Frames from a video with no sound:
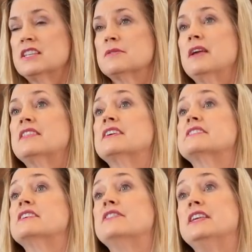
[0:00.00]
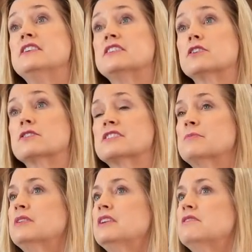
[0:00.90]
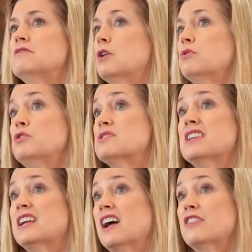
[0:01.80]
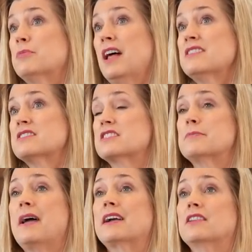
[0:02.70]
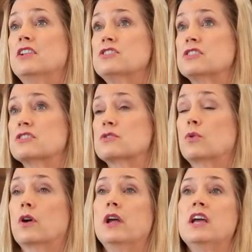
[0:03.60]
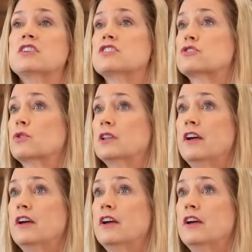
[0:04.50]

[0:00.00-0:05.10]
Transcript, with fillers: To make things even easier, simply don't use any kind of plastic to pack lunches or to store